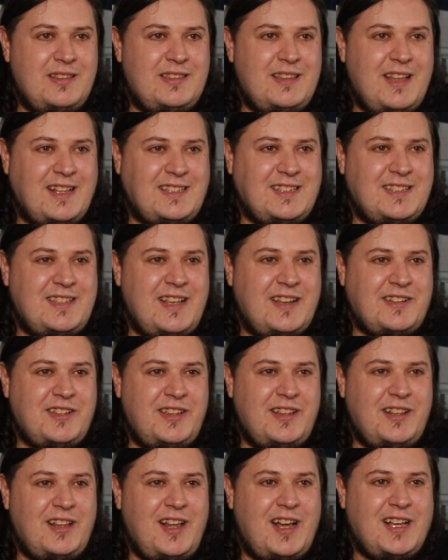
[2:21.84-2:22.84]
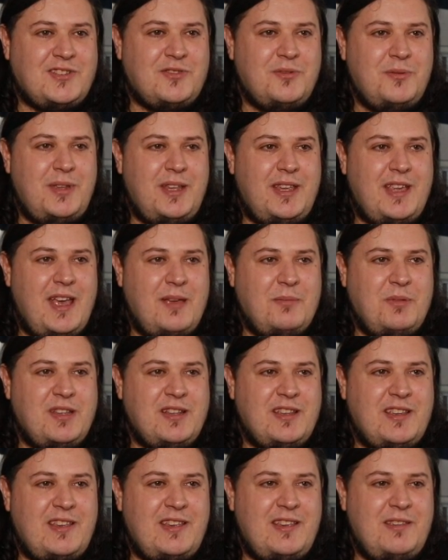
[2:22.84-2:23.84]
That's essentially the last room of the game. You
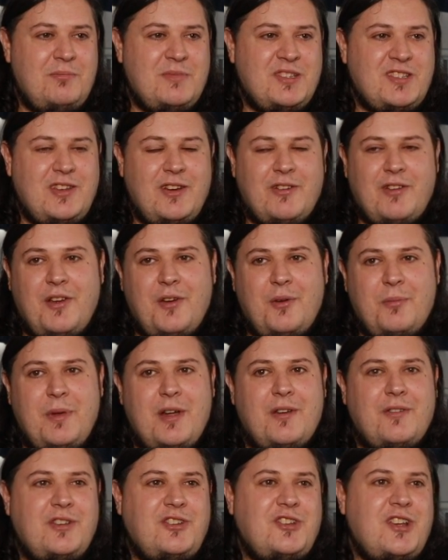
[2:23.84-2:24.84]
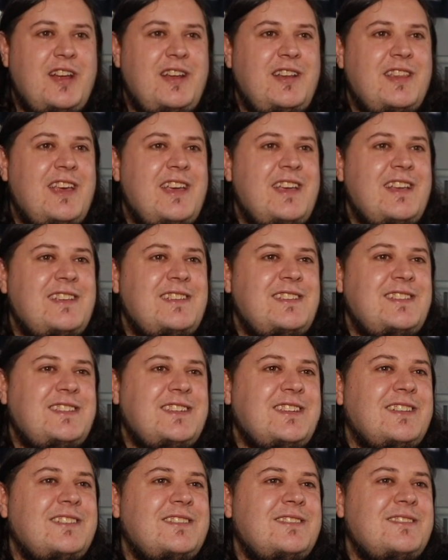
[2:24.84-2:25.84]
can see Mysterio and Mary Jane there.
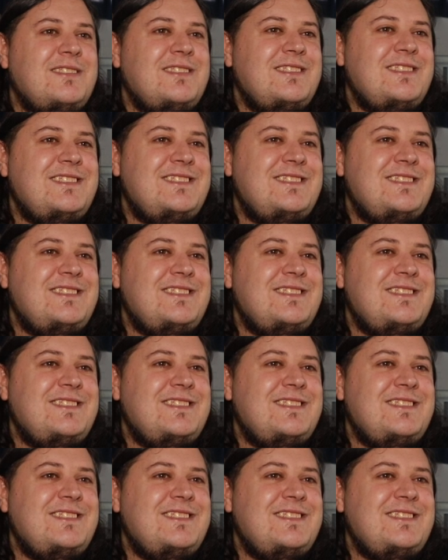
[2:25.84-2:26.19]
So.